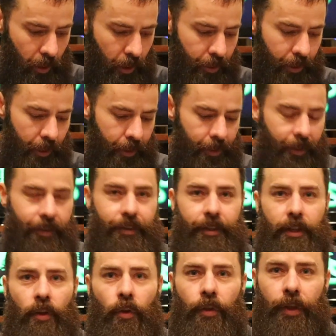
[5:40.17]
And then
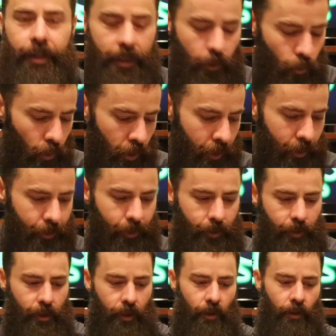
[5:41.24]
the other thing I wanted to
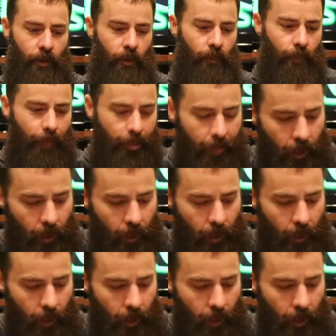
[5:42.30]
show,